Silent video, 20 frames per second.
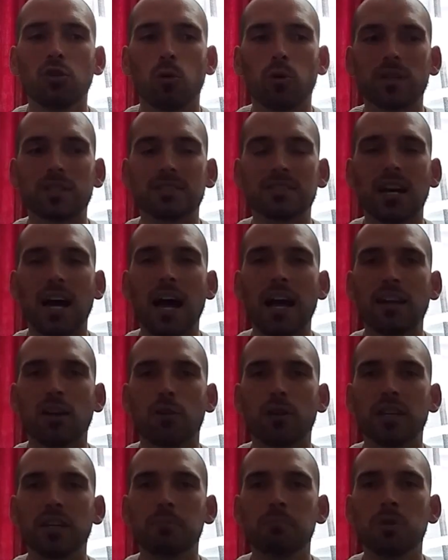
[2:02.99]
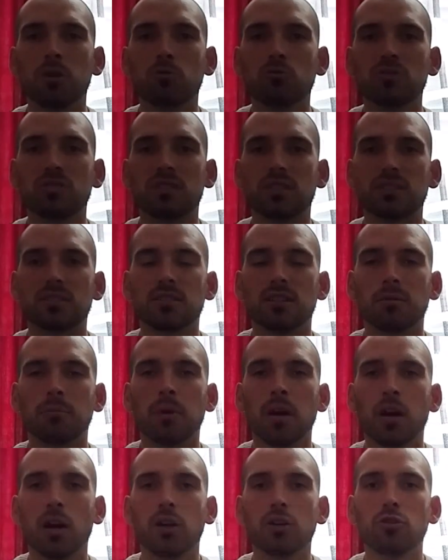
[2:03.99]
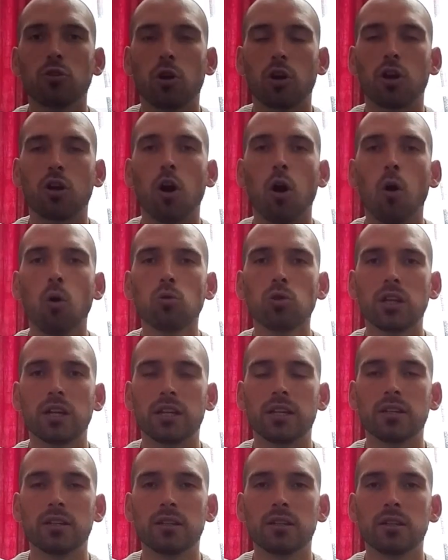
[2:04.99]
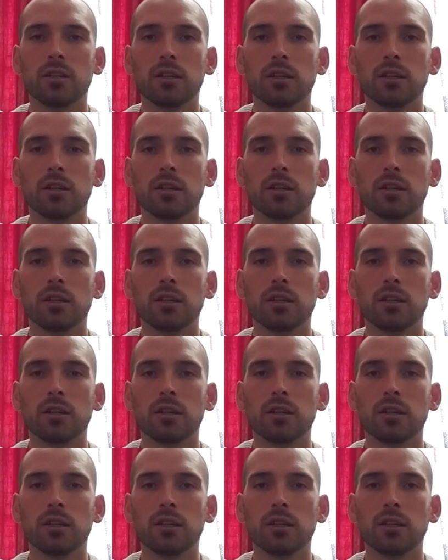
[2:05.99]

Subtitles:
Your entire immune system, your colon,